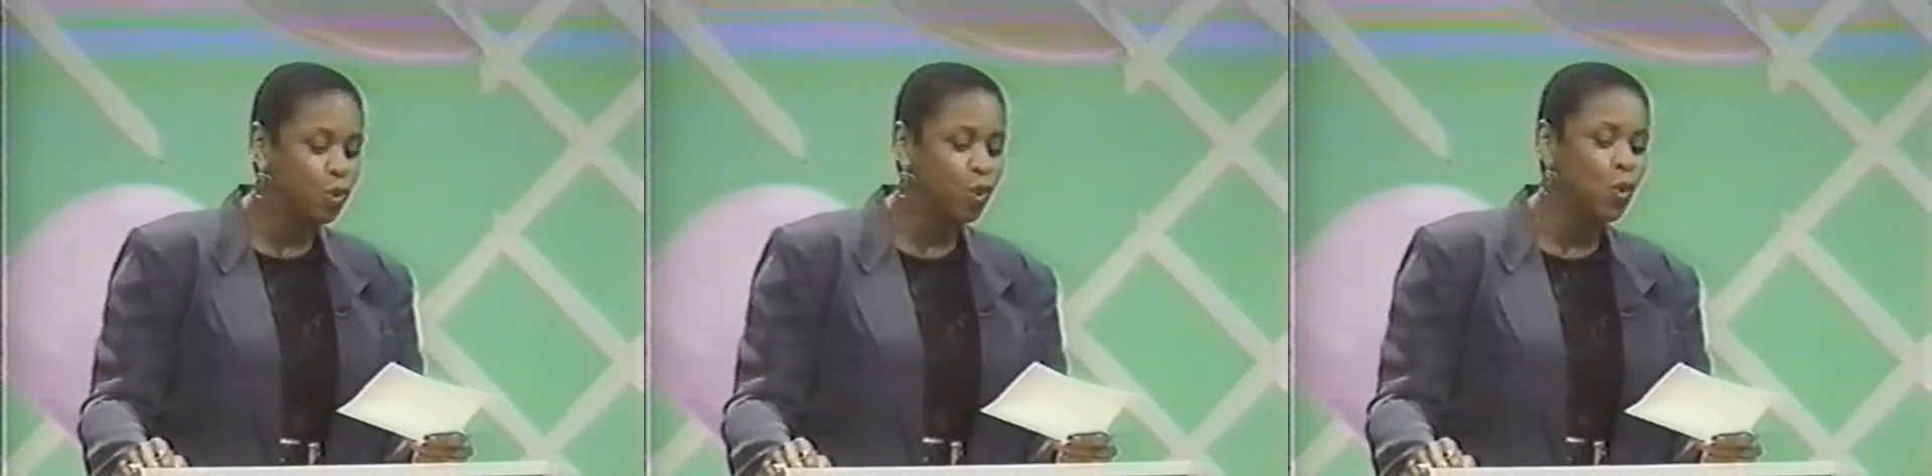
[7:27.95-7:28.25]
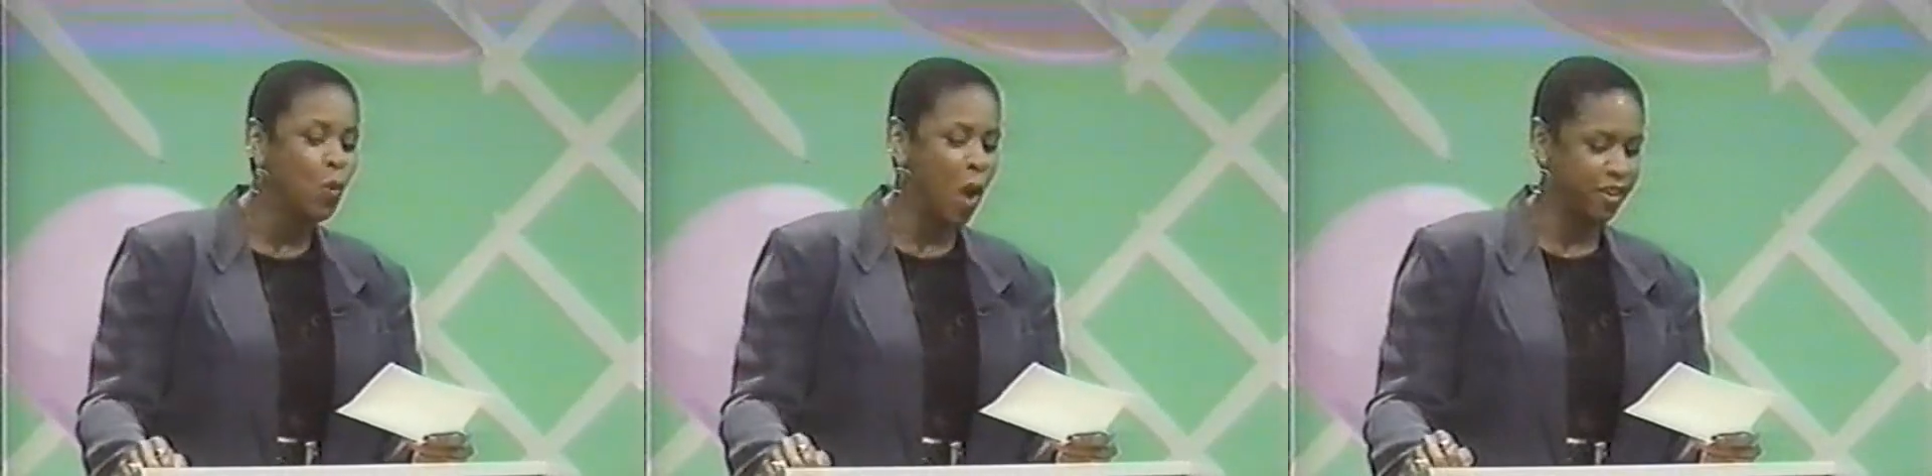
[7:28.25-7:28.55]

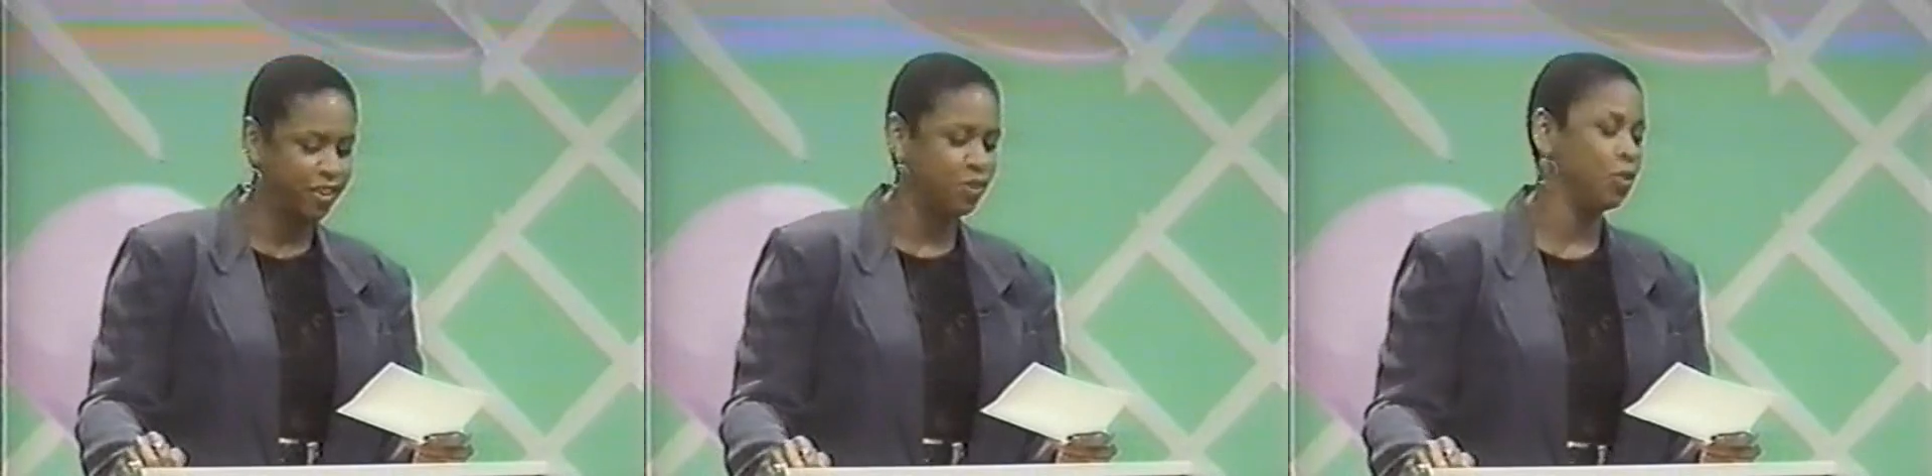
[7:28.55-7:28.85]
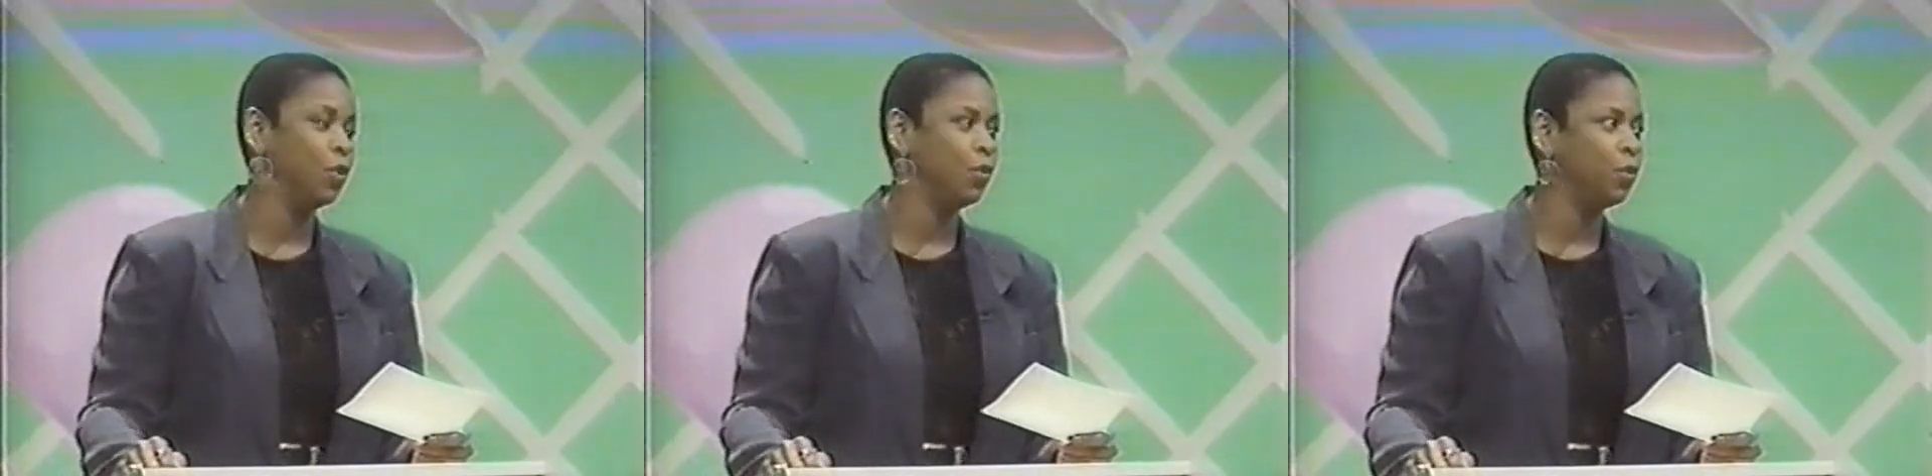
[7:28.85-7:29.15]
you want to
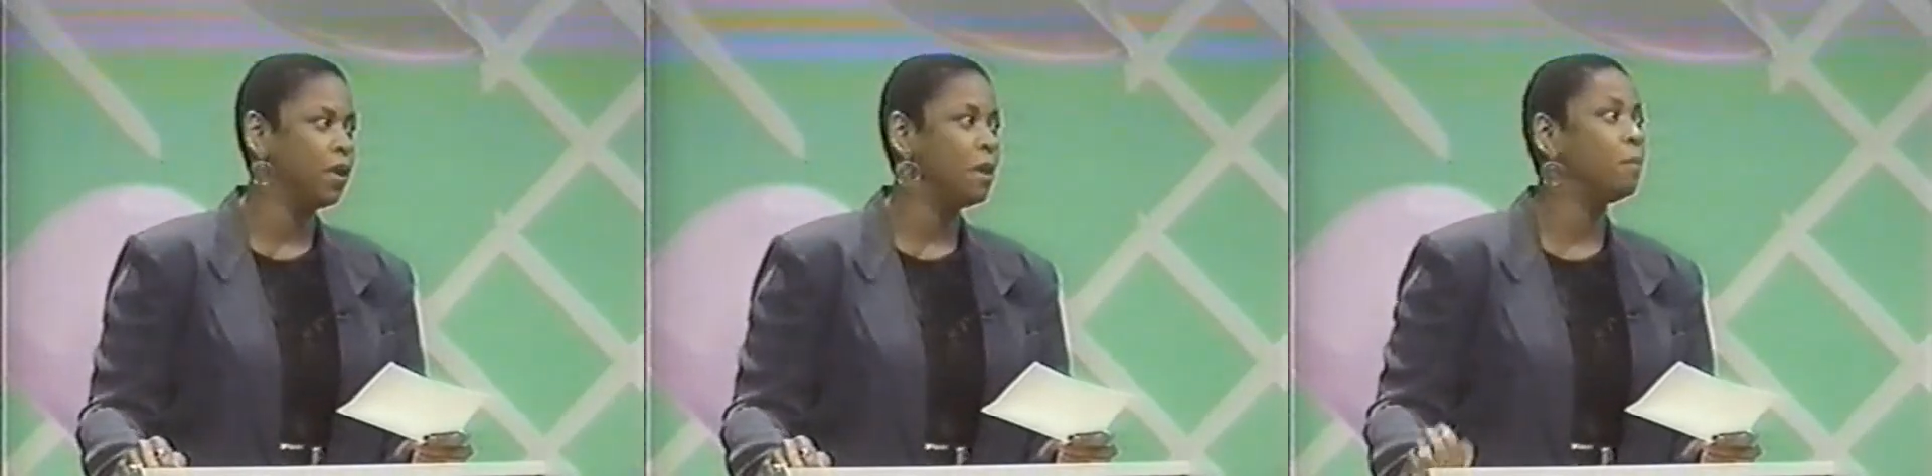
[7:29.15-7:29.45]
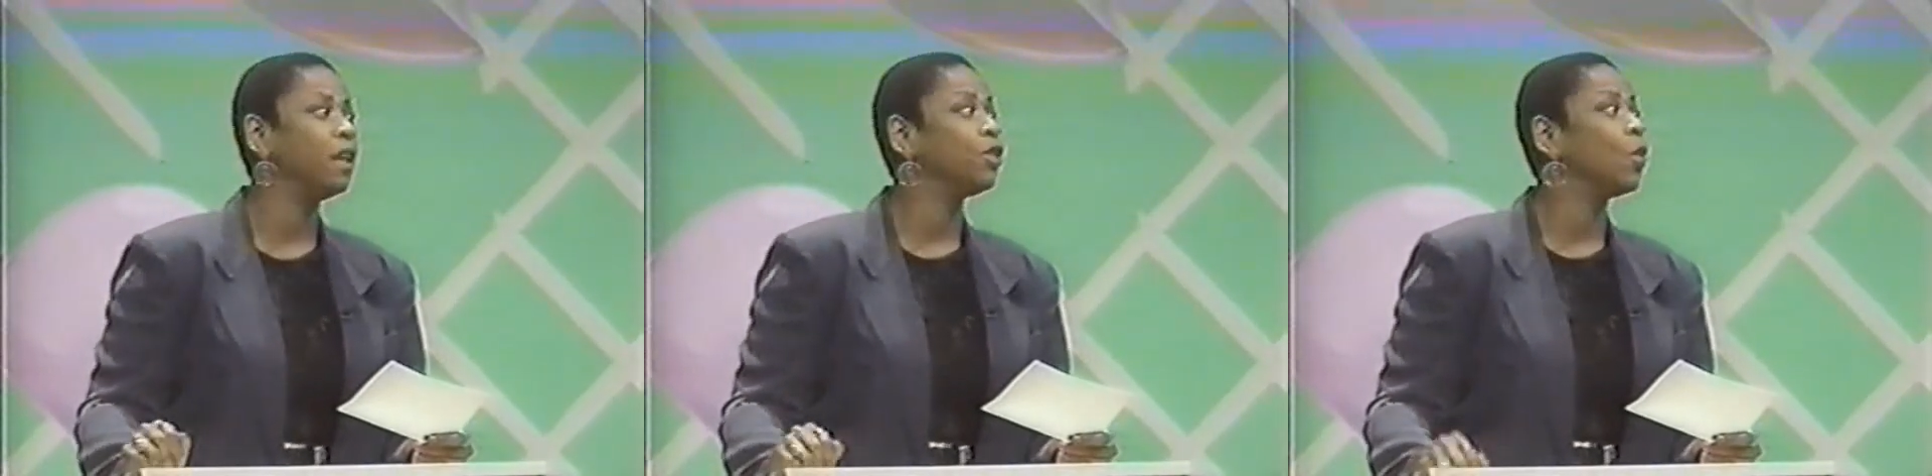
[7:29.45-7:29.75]
do,
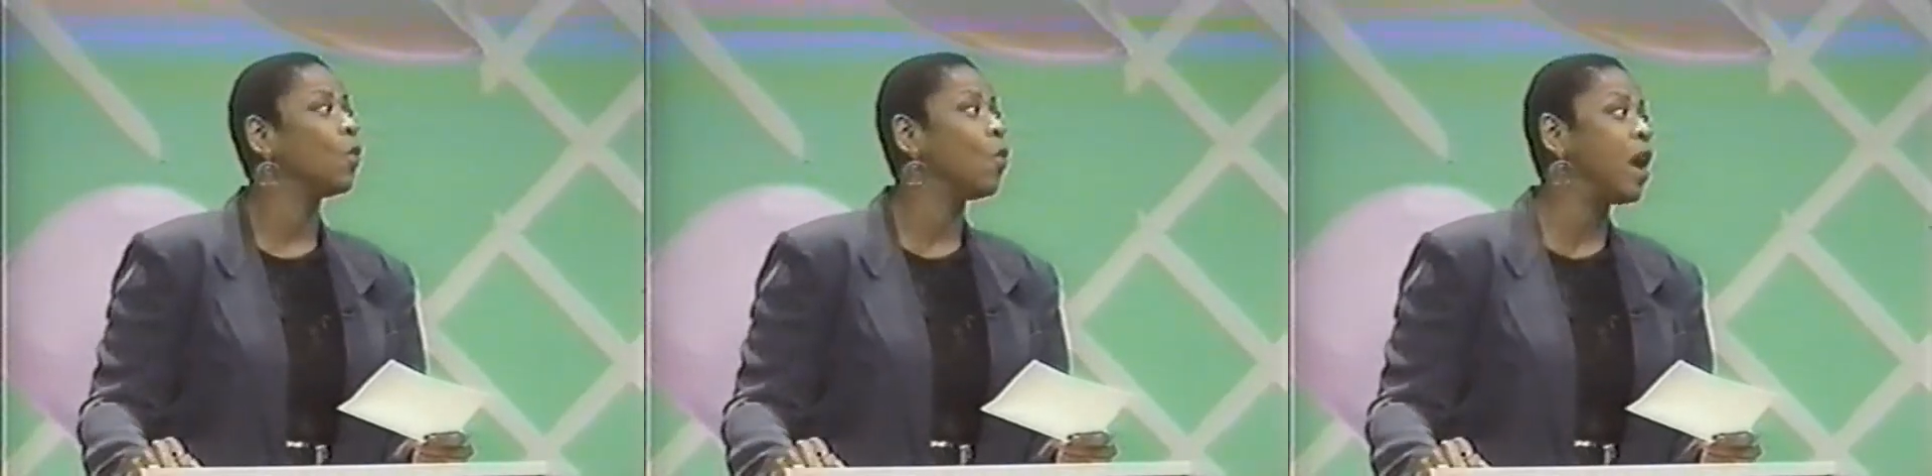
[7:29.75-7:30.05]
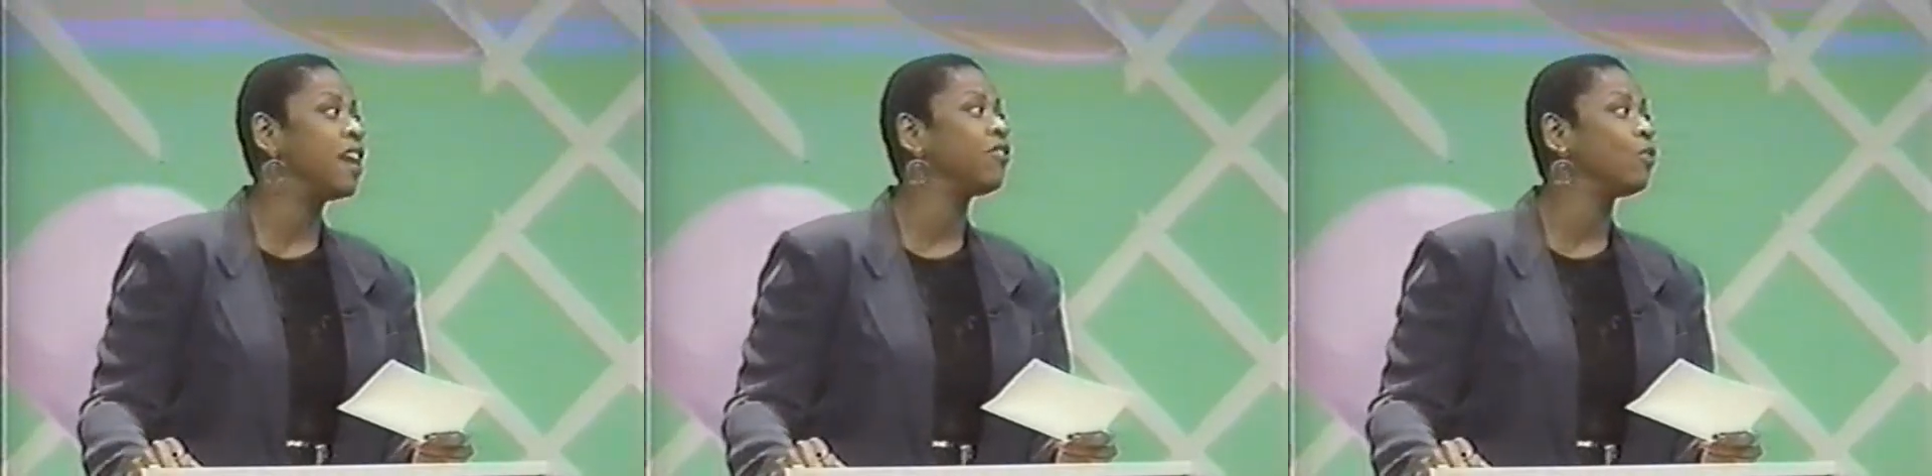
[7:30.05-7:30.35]
but your
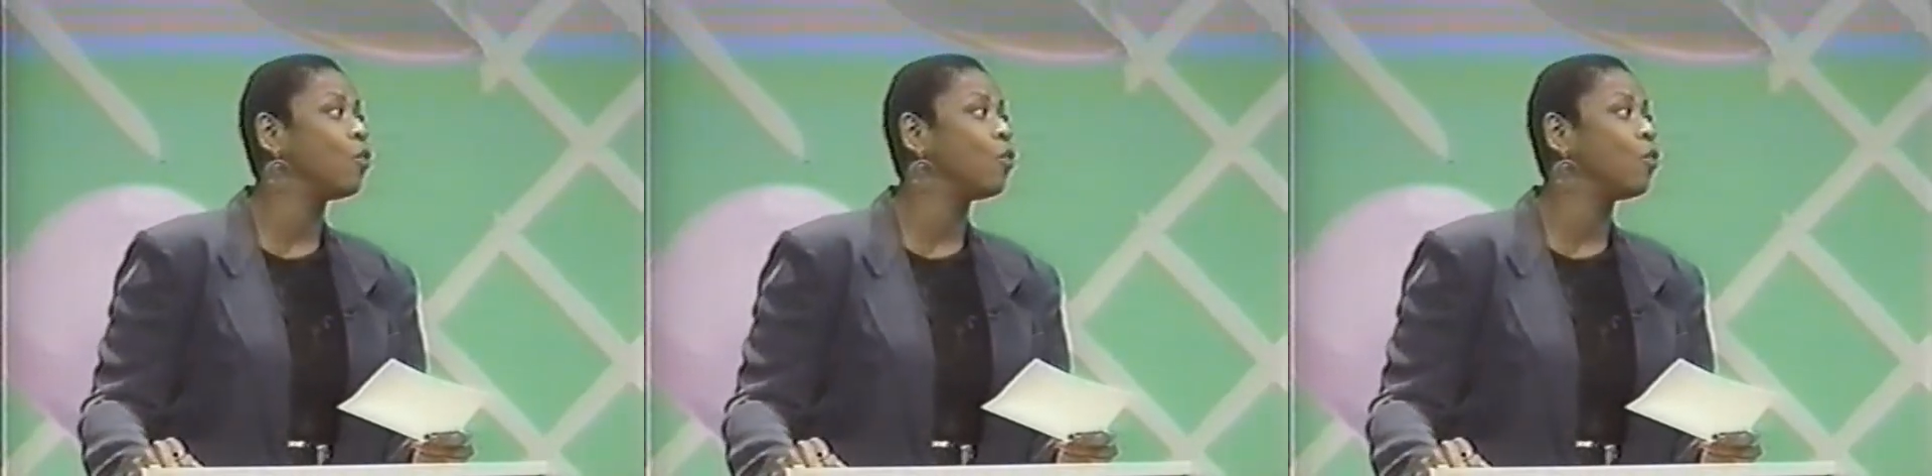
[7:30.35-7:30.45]
wife